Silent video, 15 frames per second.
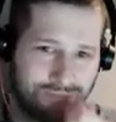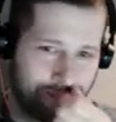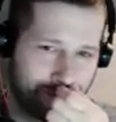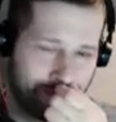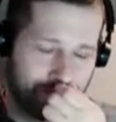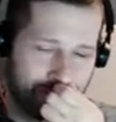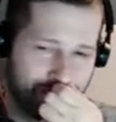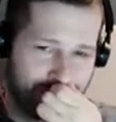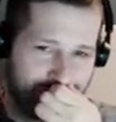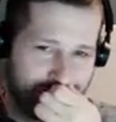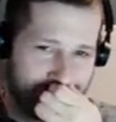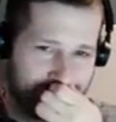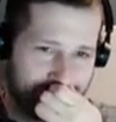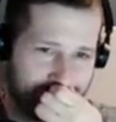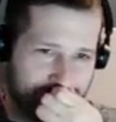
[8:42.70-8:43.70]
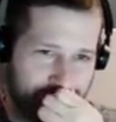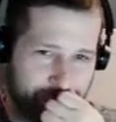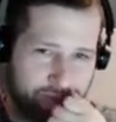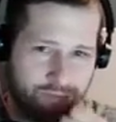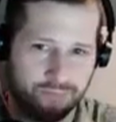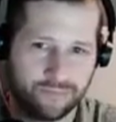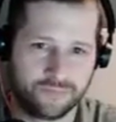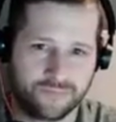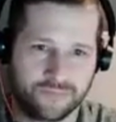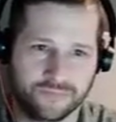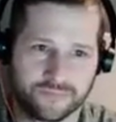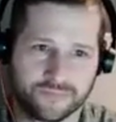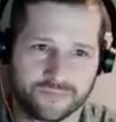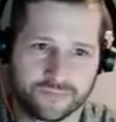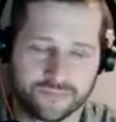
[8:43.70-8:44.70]

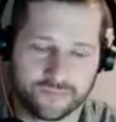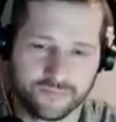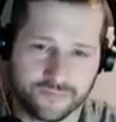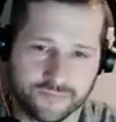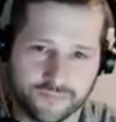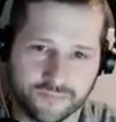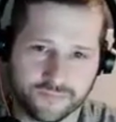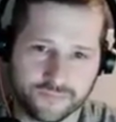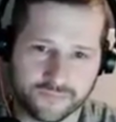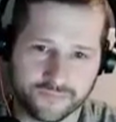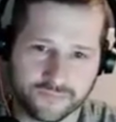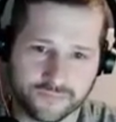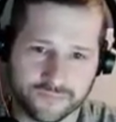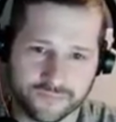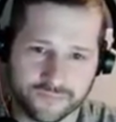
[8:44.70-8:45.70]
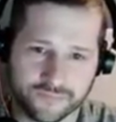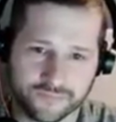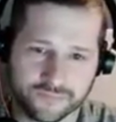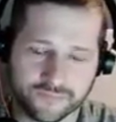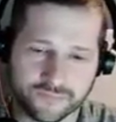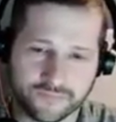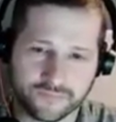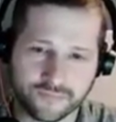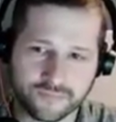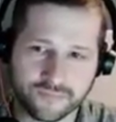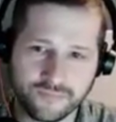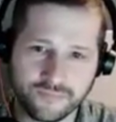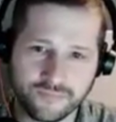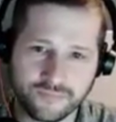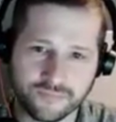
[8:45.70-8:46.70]

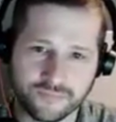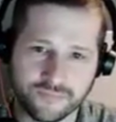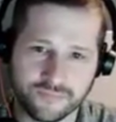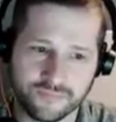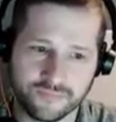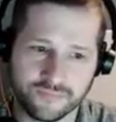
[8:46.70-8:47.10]
(silent)